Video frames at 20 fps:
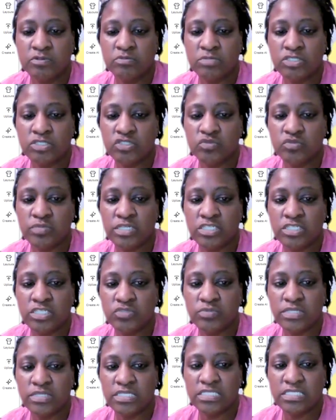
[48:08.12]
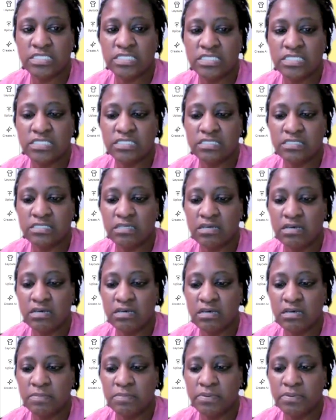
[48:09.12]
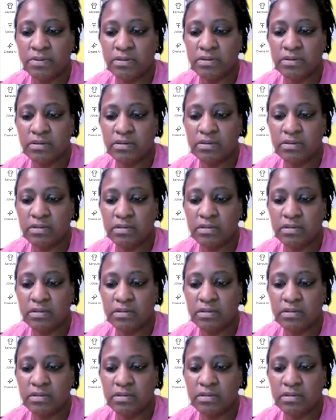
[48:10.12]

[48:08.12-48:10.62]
Let's put my 2026 is up.